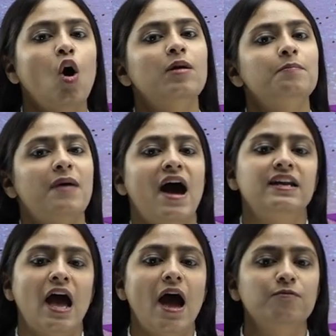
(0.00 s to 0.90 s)
on
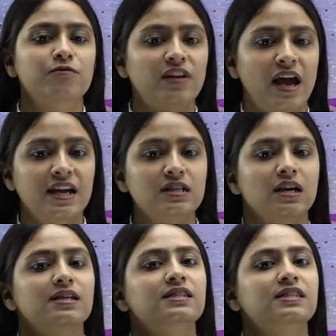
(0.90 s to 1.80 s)
Pan Am flight
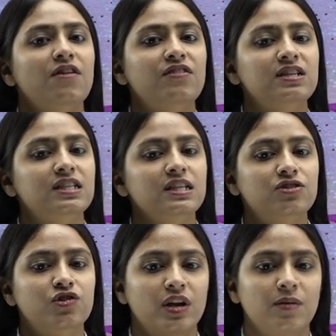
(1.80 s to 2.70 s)

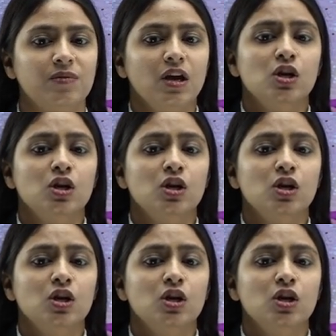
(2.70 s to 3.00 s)
73.